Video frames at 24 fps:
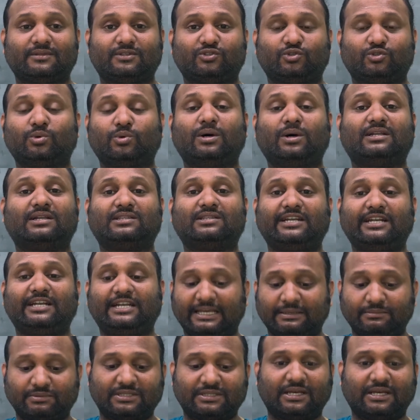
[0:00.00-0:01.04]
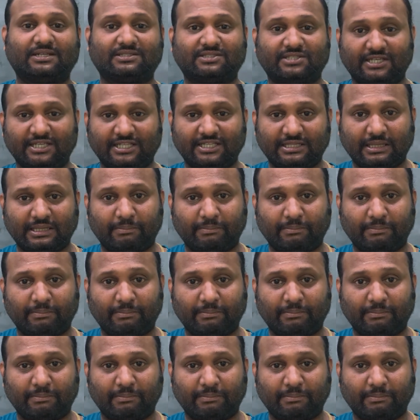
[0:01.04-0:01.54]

2 or 3 times they are seeing the